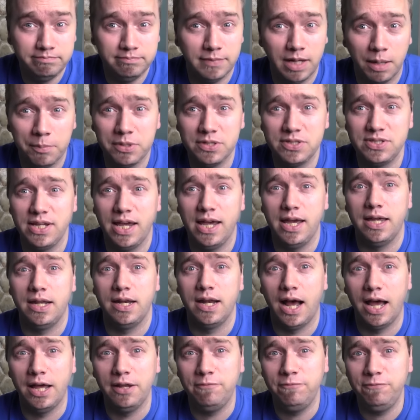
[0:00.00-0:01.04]
I'm going to say it.
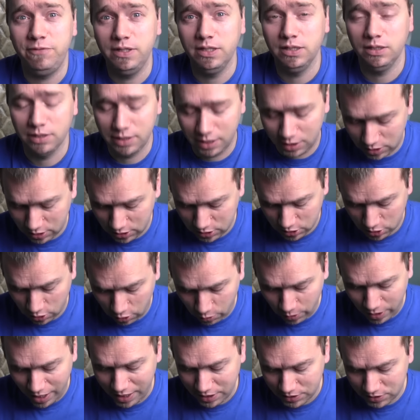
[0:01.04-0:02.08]
I feel that this
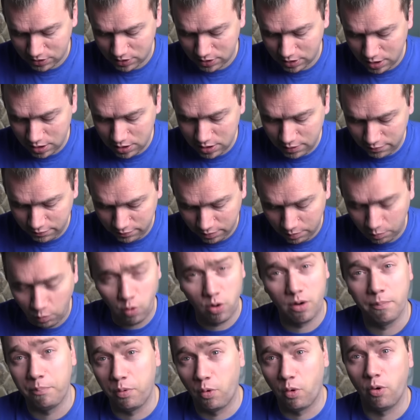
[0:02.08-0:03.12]
codex is even
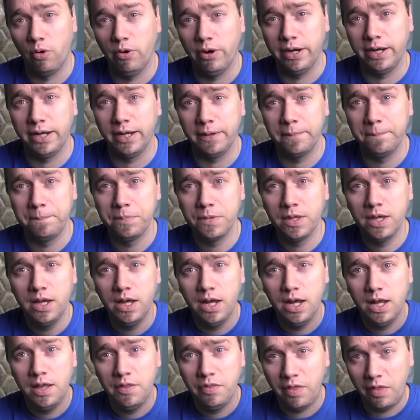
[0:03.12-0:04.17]
more boring
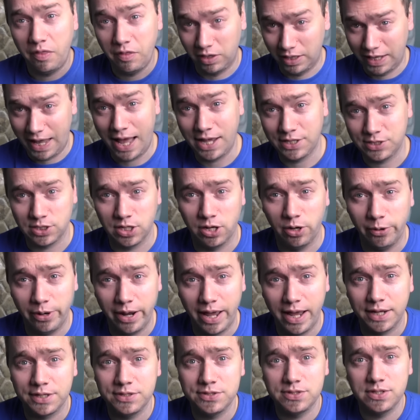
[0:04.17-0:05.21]
than the last
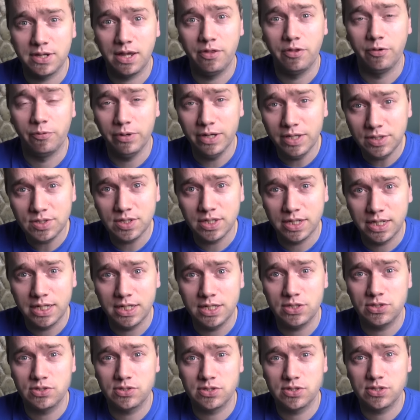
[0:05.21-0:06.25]
codex. And the reason
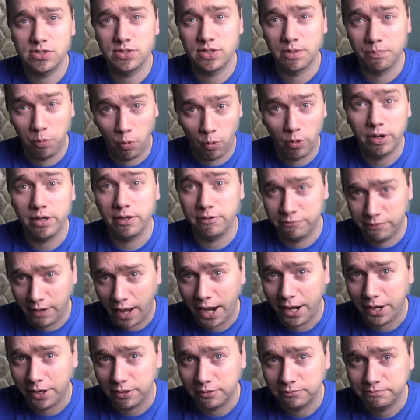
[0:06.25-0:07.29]
is supporting
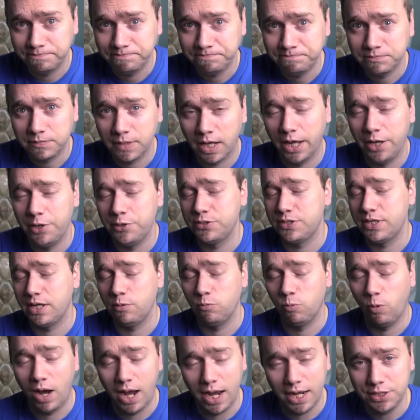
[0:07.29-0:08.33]
fire. I
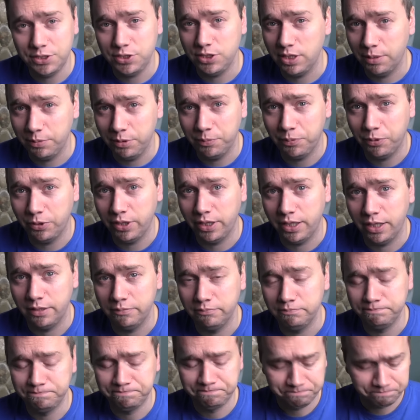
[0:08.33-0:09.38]
understand why GW put it
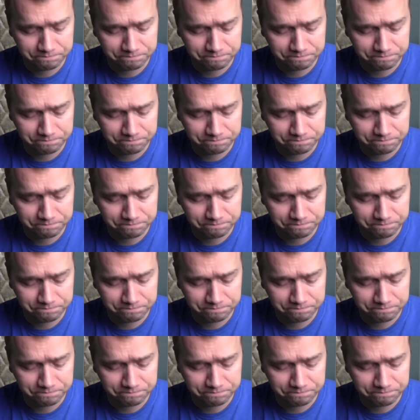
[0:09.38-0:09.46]
in,